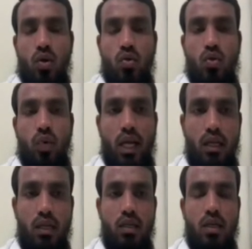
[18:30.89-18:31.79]
So
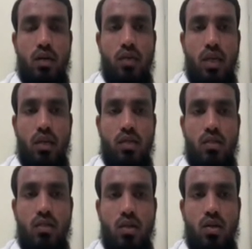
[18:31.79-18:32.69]
when we are
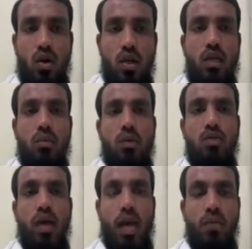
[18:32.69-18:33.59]
just talking about
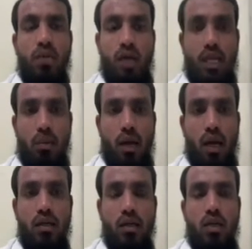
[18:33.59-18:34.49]
the aquatic plant,